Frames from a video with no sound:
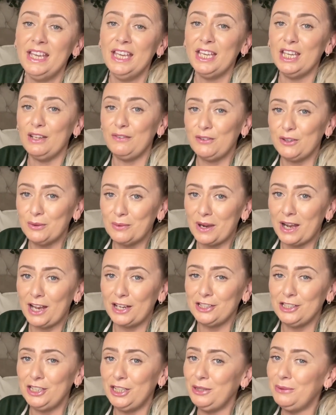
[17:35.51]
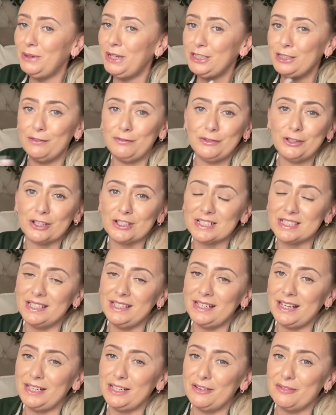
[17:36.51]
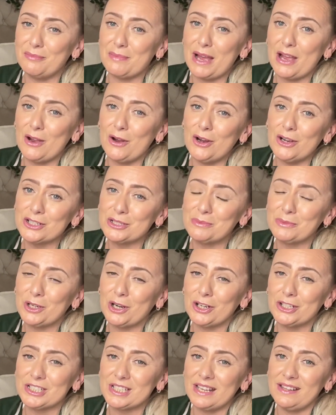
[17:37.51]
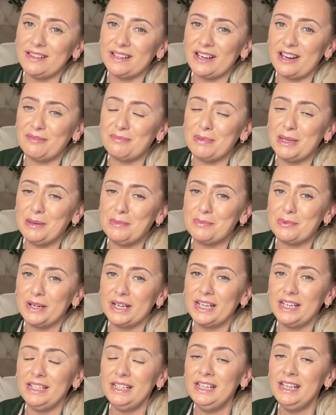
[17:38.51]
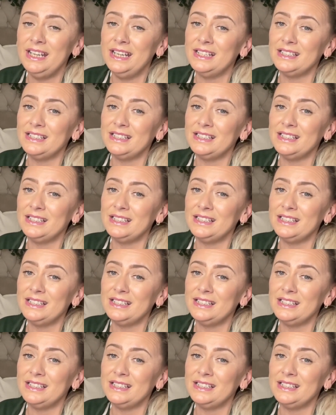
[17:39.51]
If you are new and you've not seen any of my autumn content that I've been bringing,